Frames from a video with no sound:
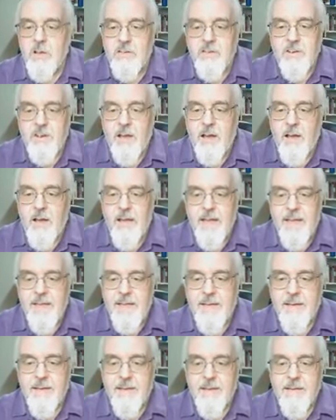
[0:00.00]
die,
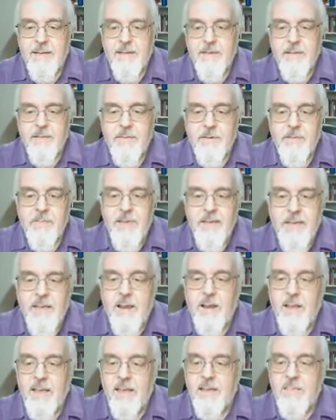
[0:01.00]
for they are
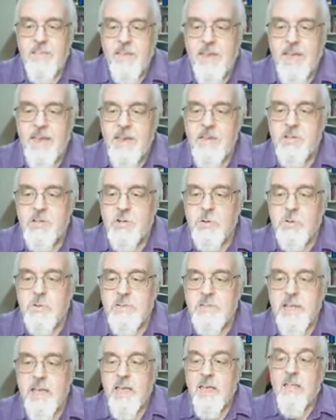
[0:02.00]
like the
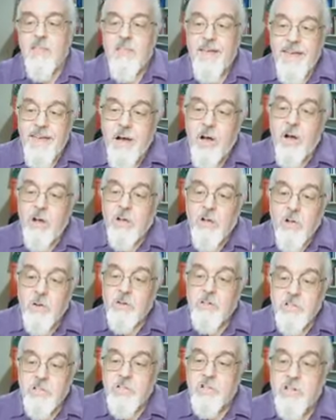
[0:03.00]
angels. They are
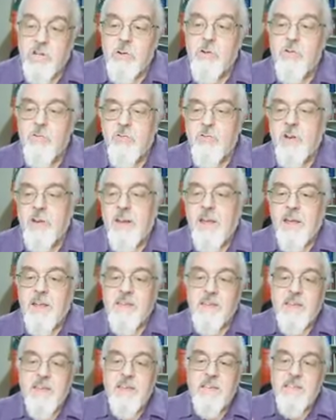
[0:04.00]
God's children,
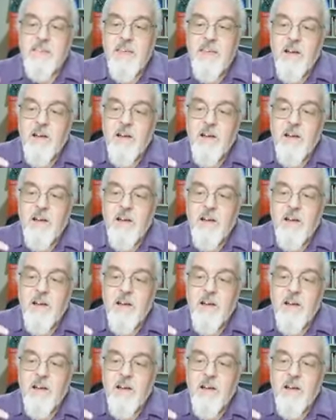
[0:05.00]
since they